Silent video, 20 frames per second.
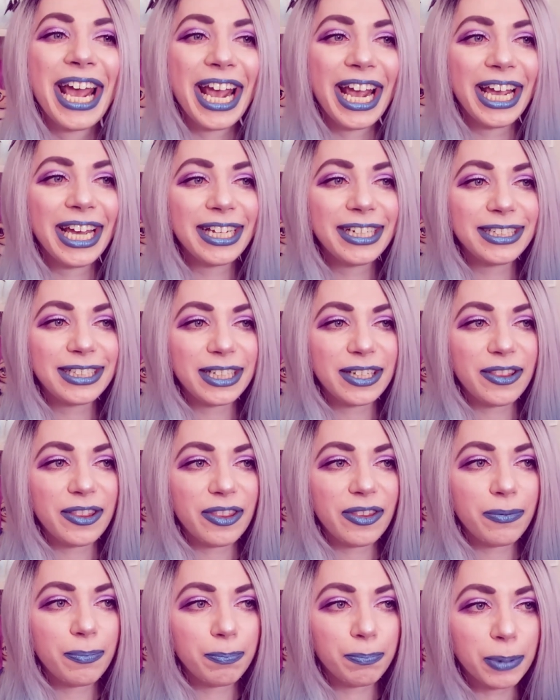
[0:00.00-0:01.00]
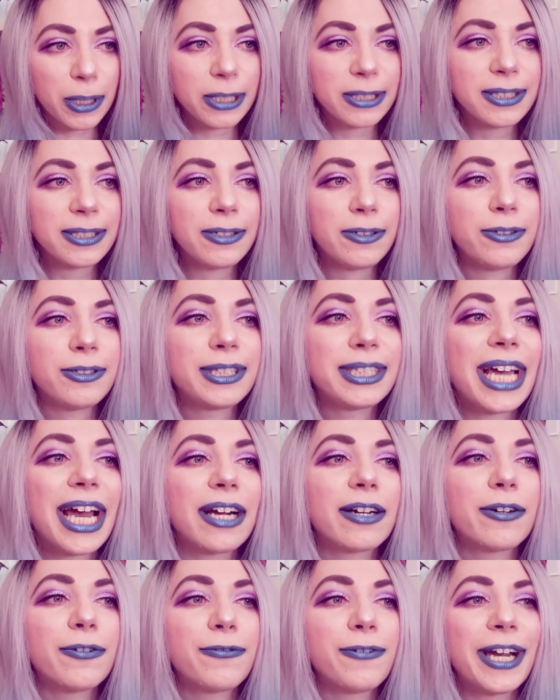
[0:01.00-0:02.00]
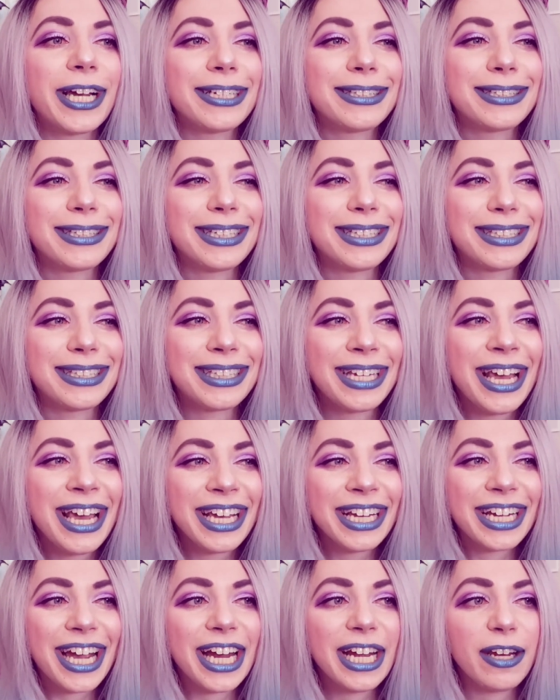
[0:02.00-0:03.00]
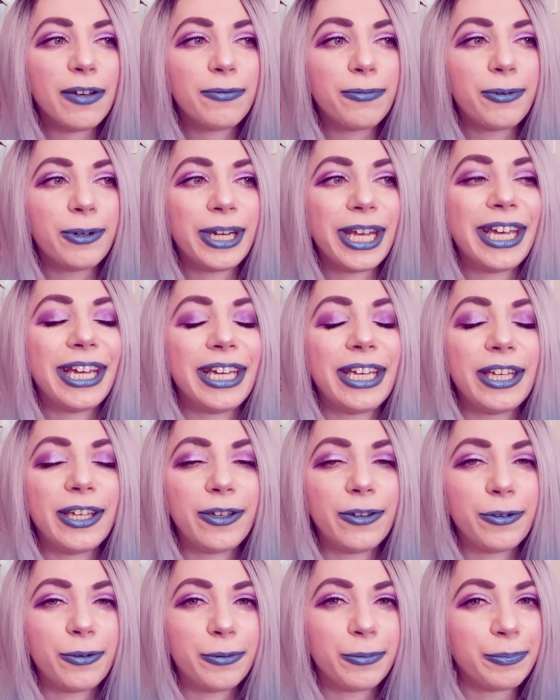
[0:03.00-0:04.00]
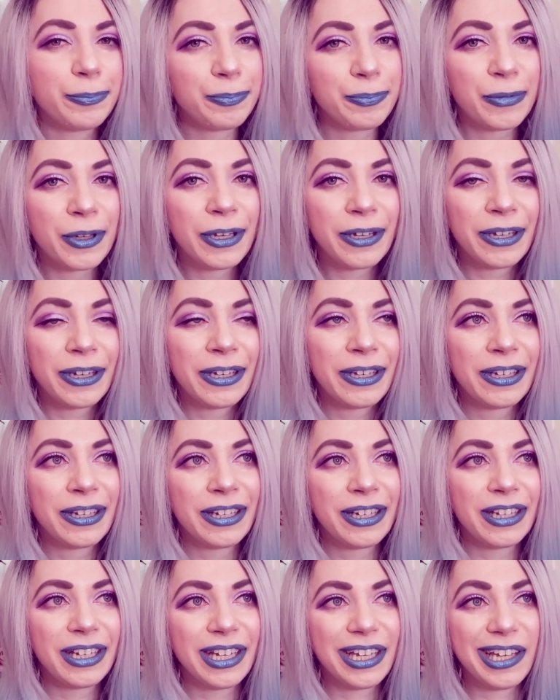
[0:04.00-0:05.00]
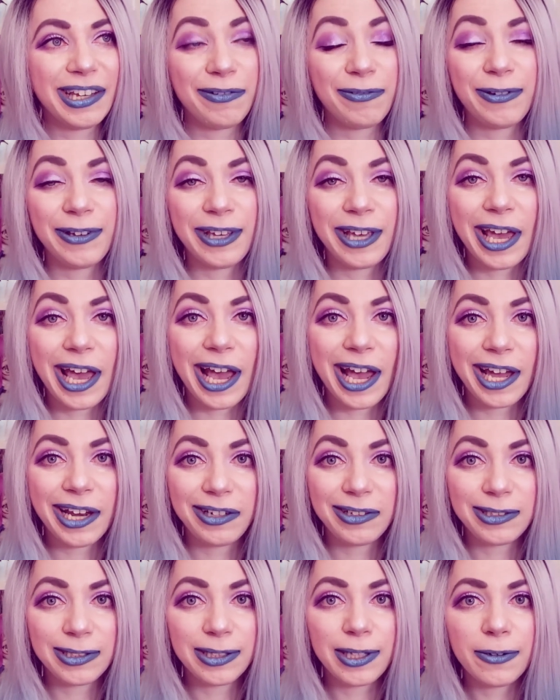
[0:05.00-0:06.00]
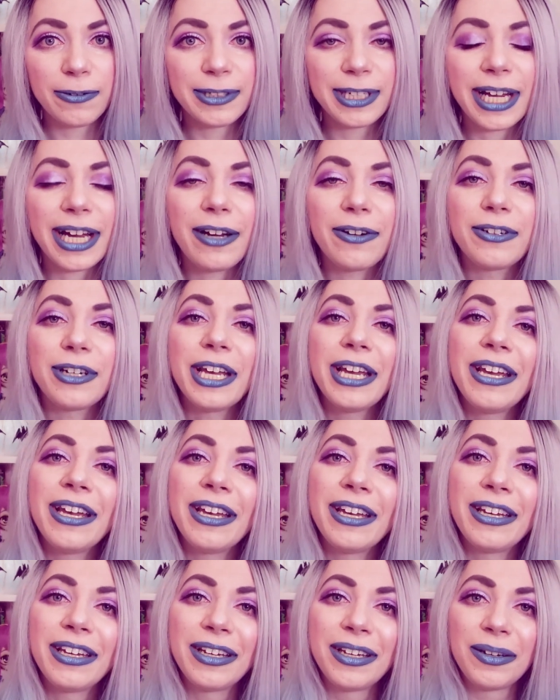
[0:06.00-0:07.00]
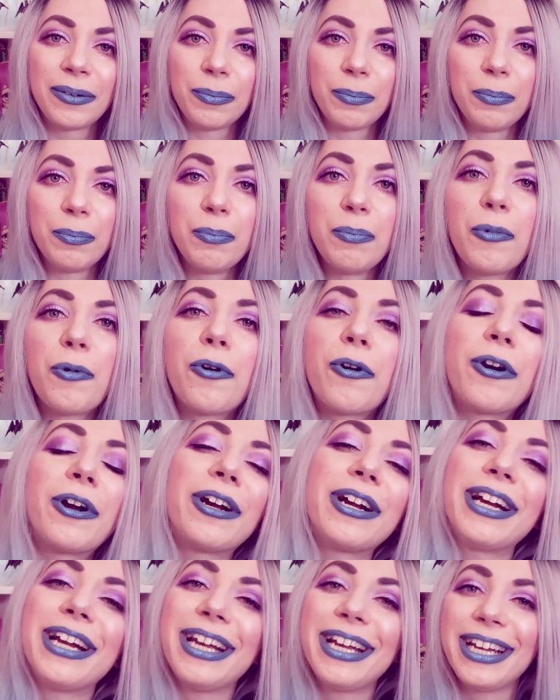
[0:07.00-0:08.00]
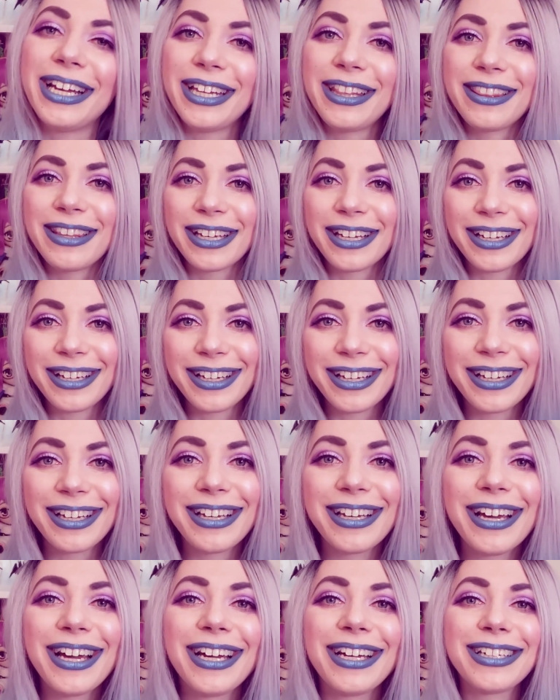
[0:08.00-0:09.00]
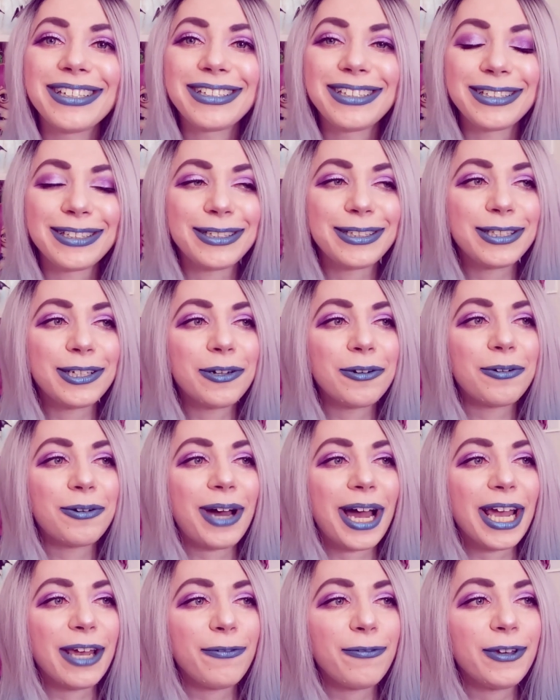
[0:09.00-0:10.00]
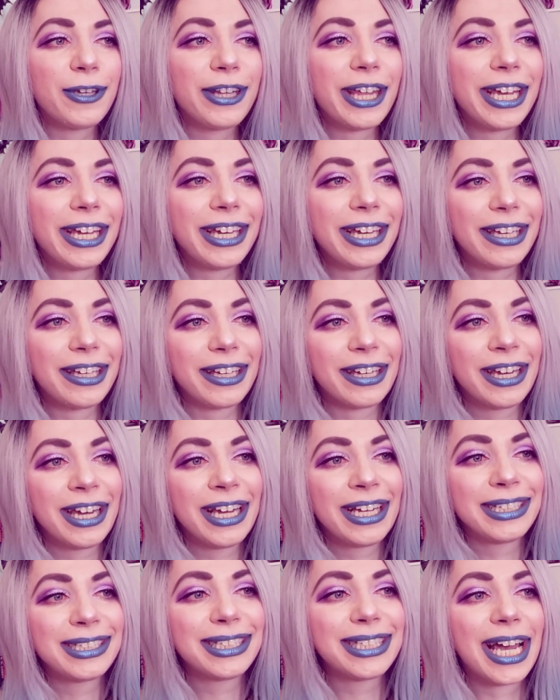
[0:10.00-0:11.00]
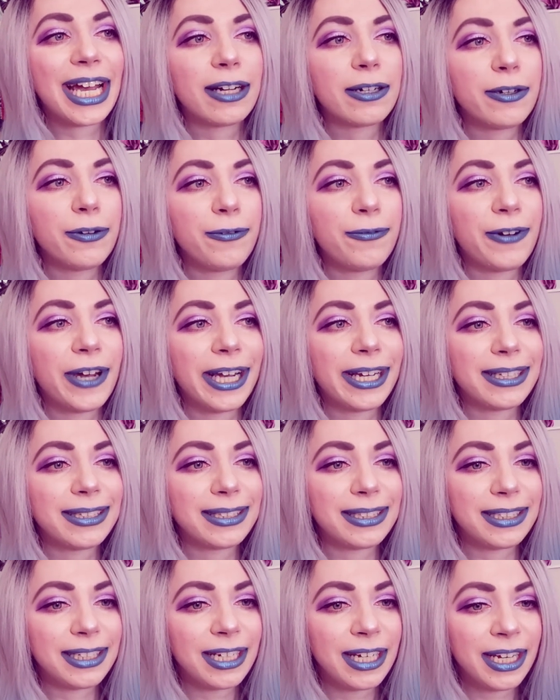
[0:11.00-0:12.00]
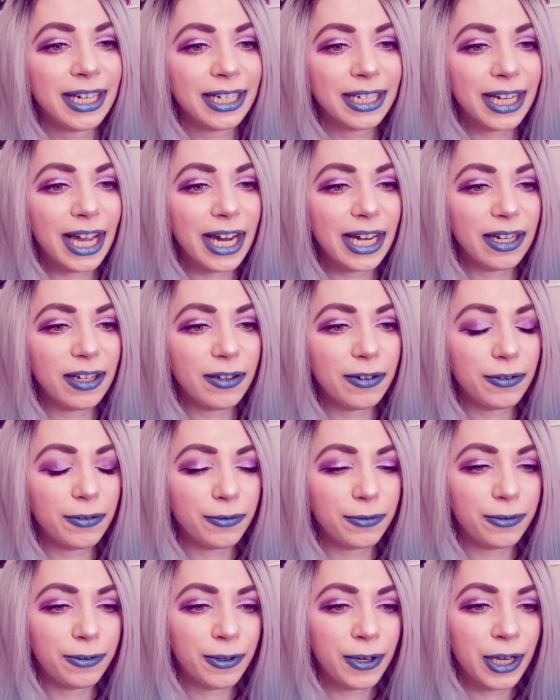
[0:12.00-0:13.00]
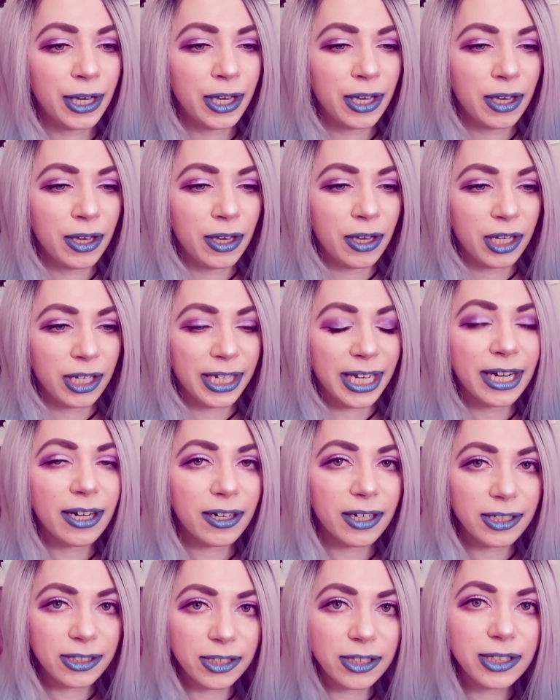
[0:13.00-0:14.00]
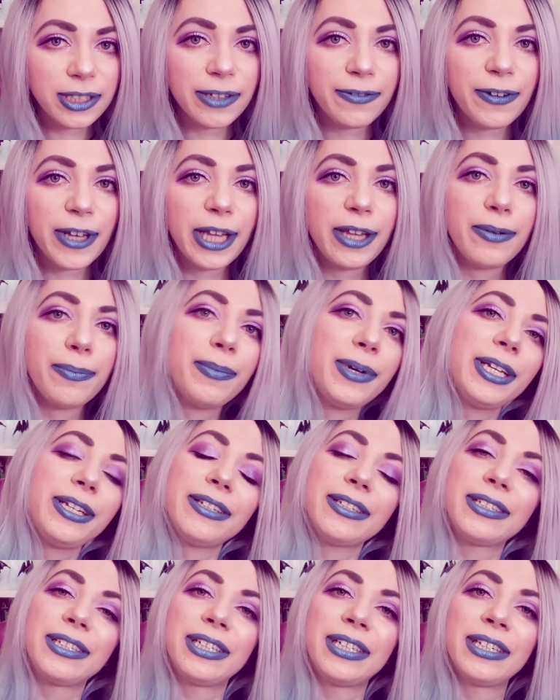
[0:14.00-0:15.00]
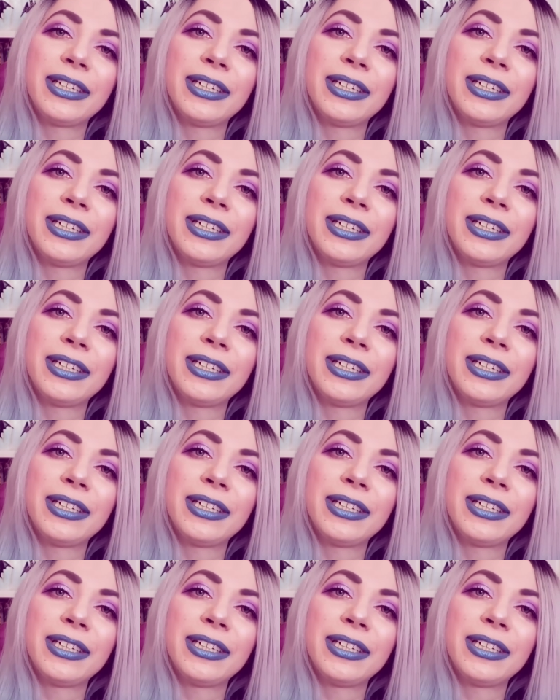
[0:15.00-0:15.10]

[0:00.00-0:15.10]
And personal sacrifices kind of would hit you if it had slowed down more in the gut. So I feel like it sacrificed kind of character development